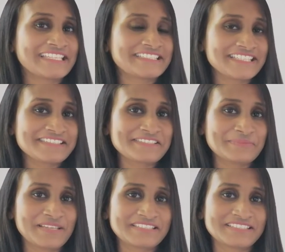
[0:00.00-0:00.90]
Just
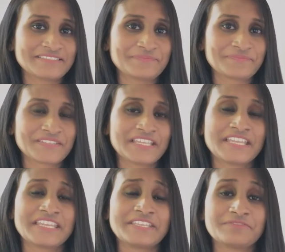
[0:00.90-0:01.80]
imagine
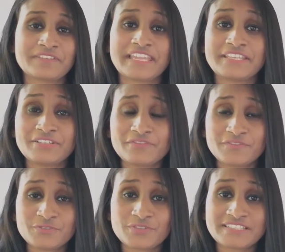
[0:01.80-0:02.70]
if any
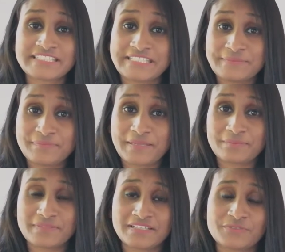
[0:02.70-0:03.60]
of your team
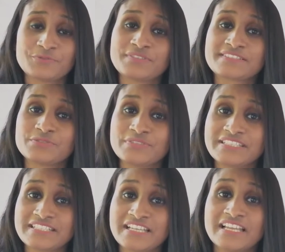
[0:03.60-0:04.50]
member who is
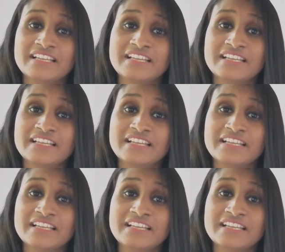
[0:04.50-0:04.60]
doing